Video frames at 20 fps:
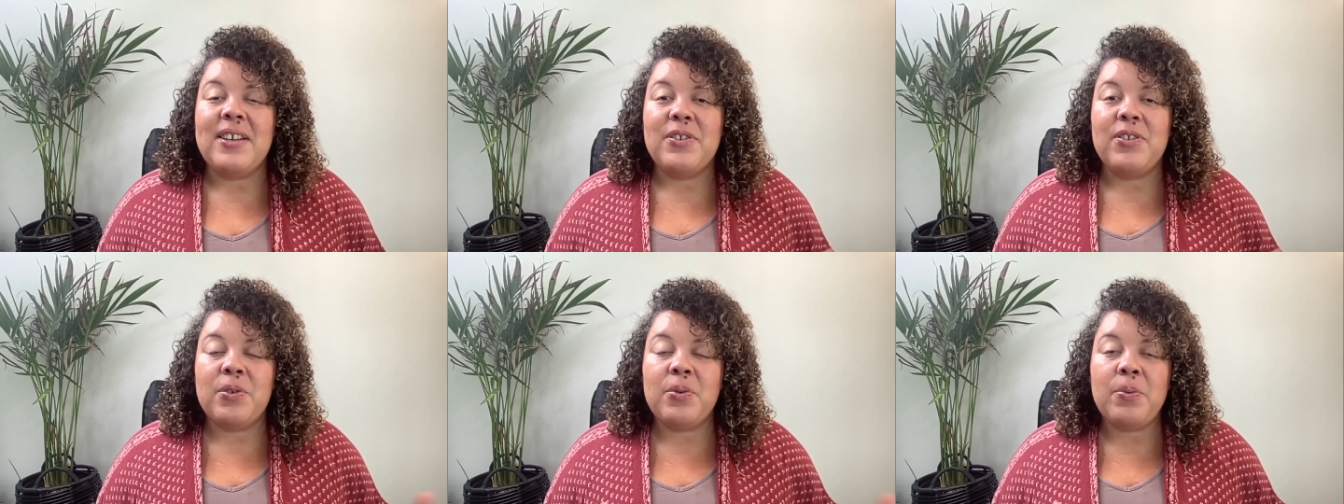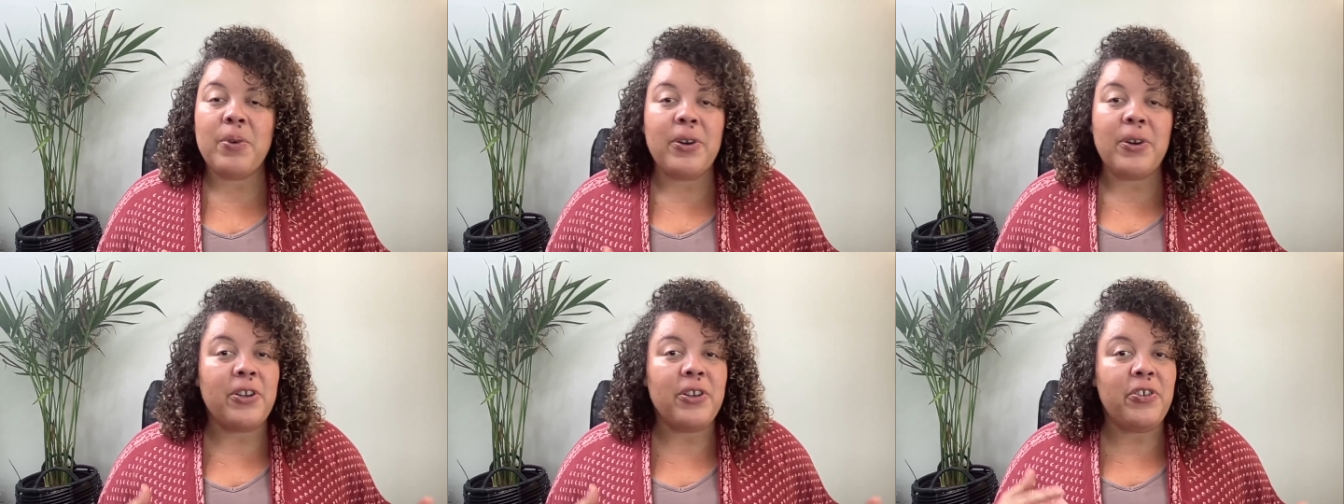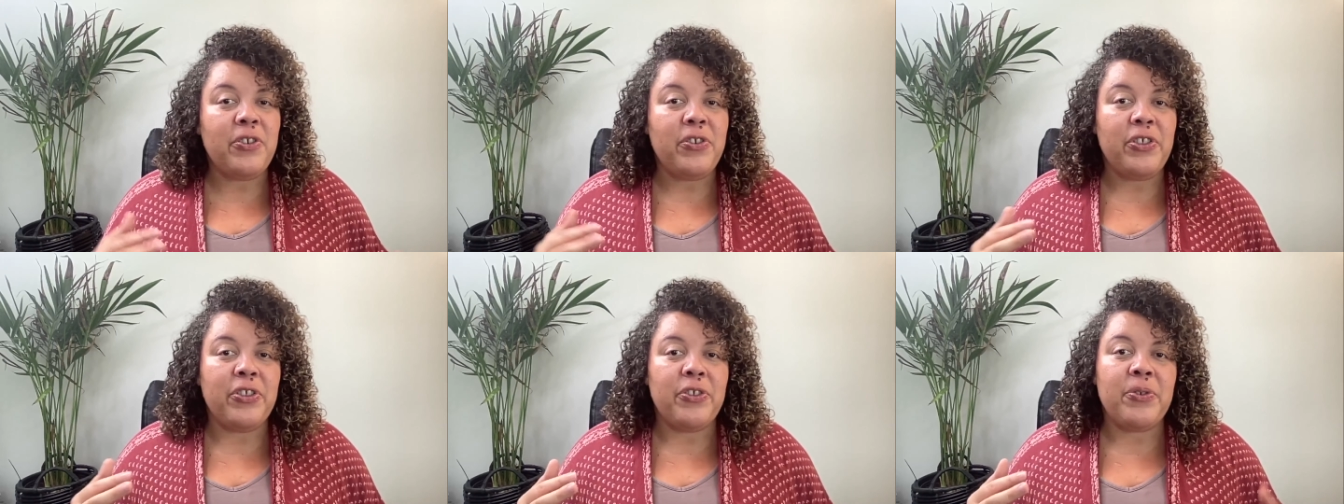to work
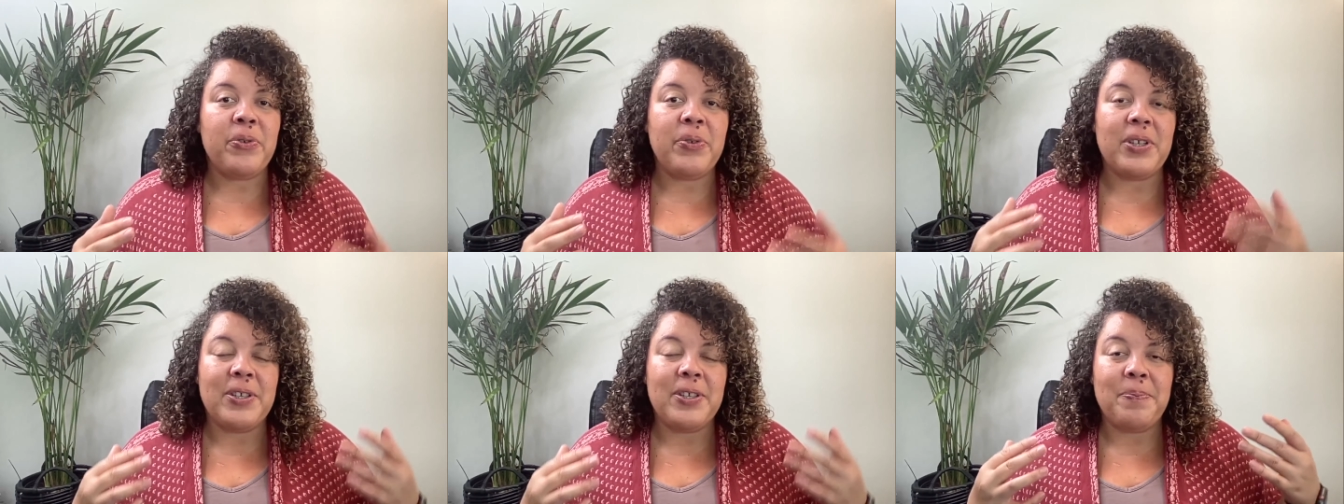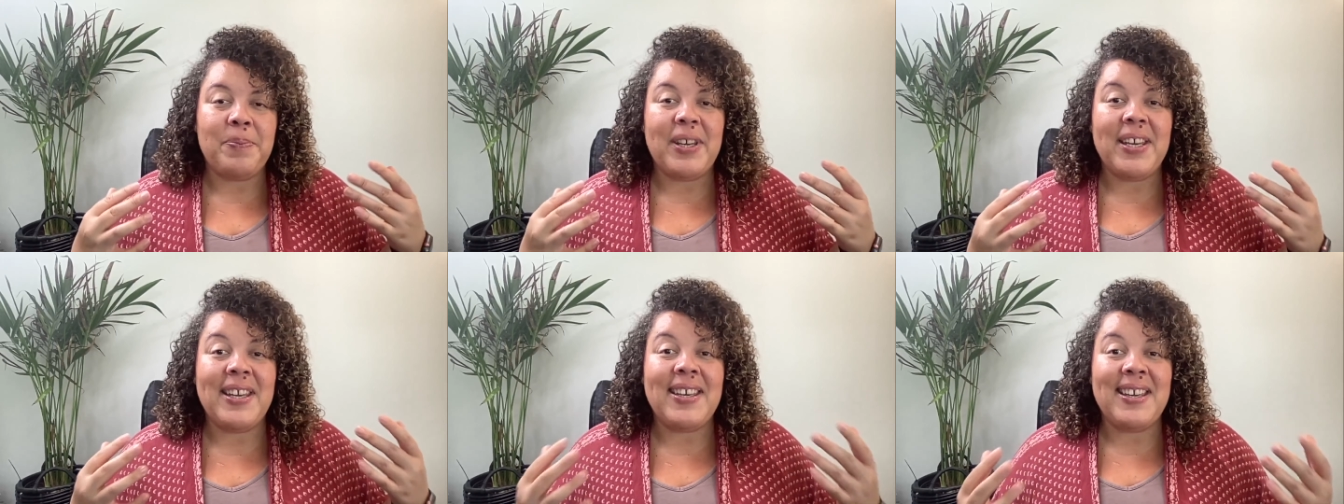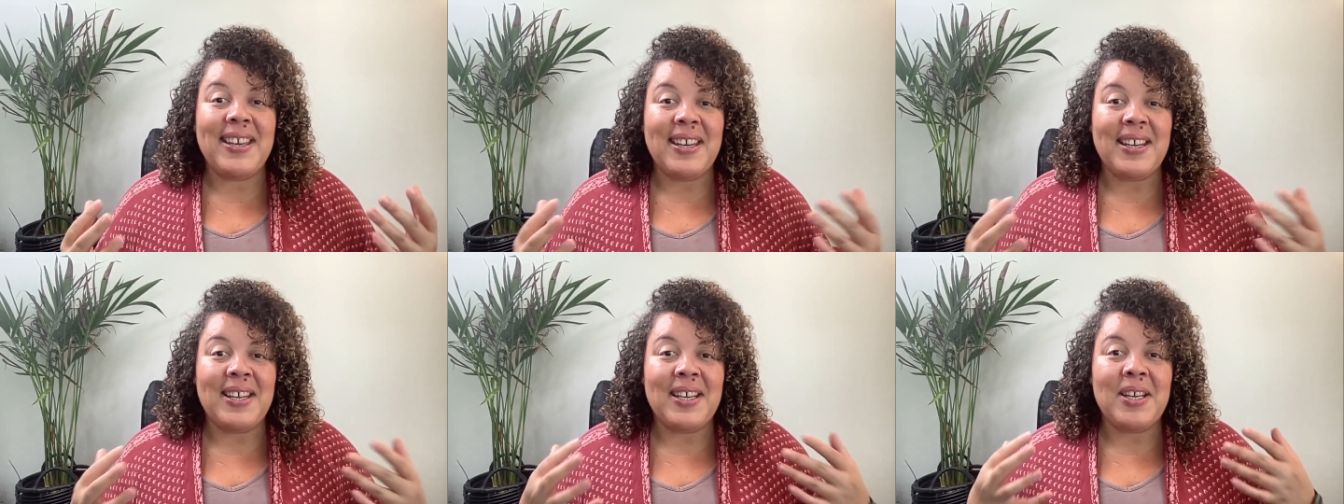you through this
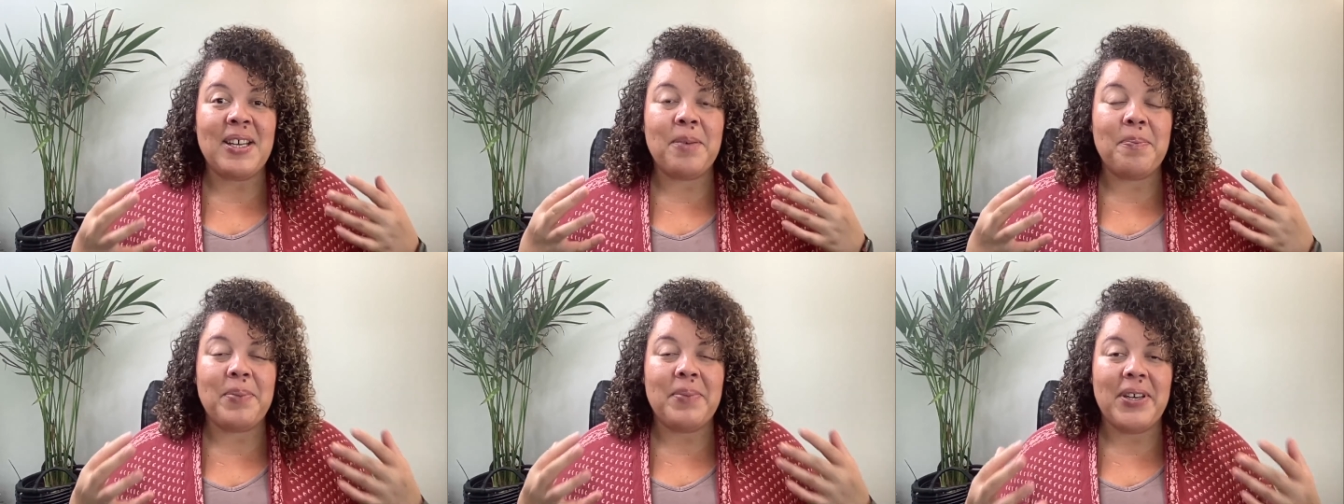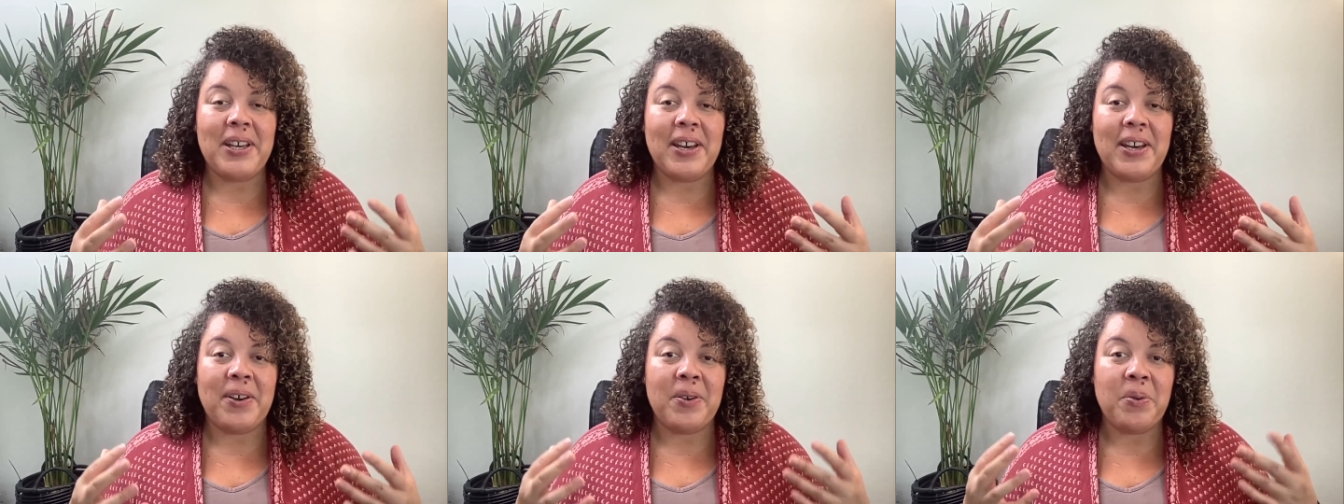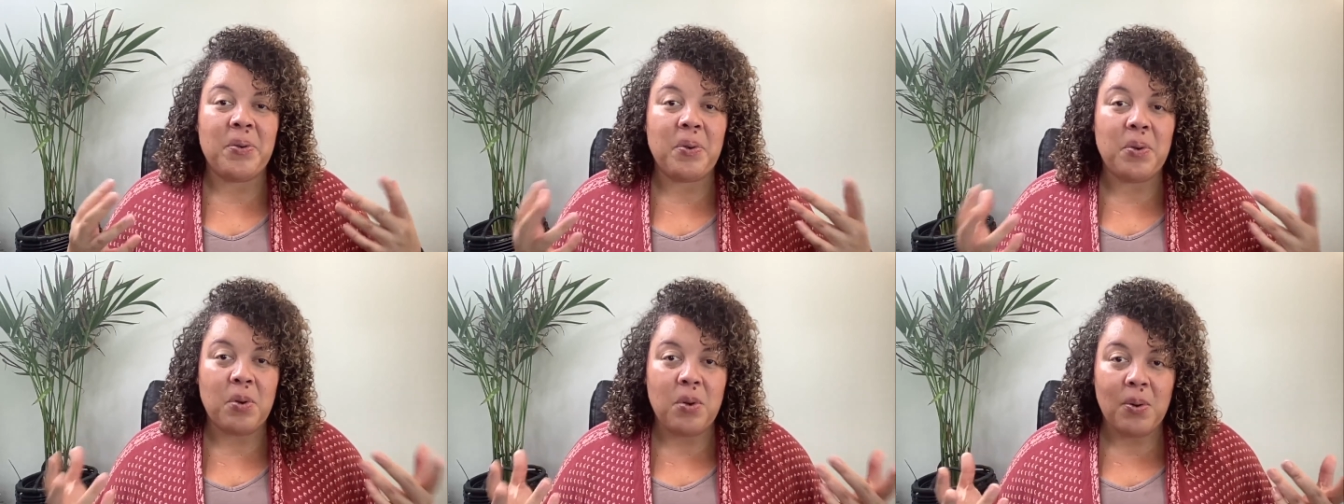beginning
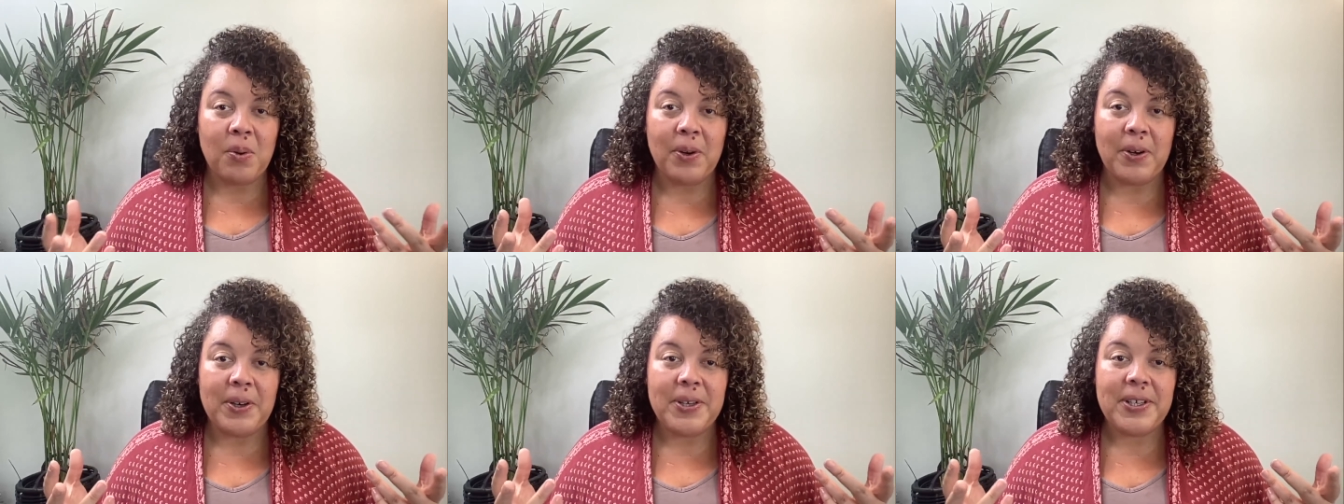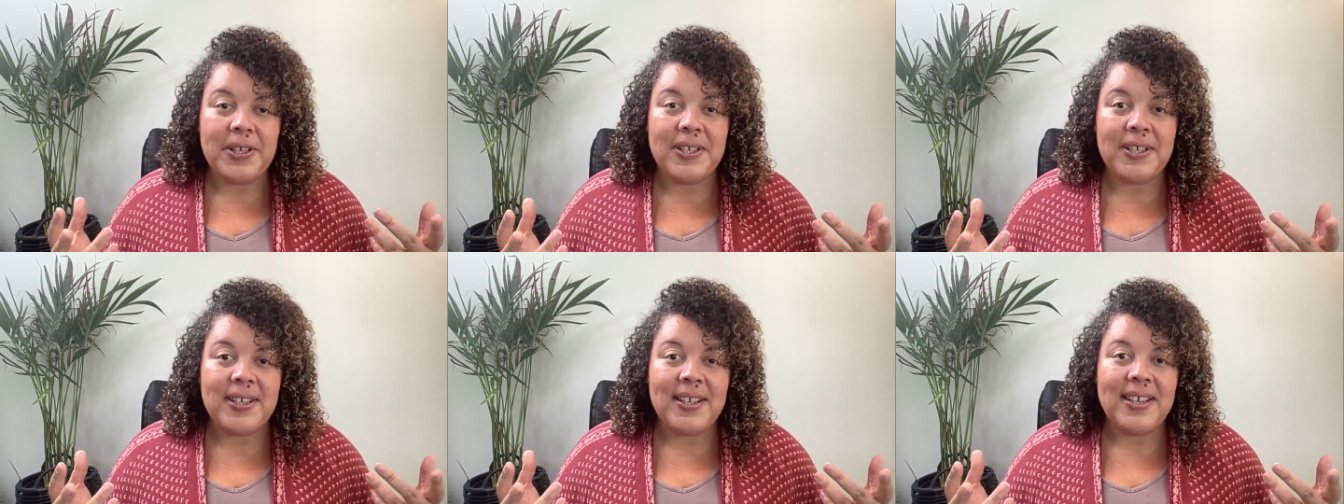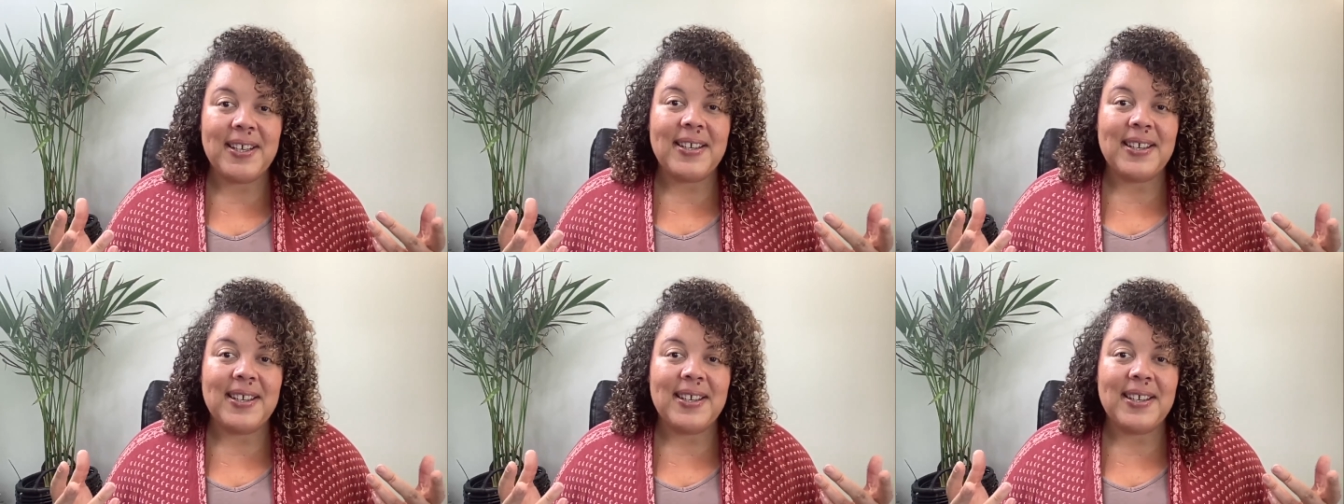piano course.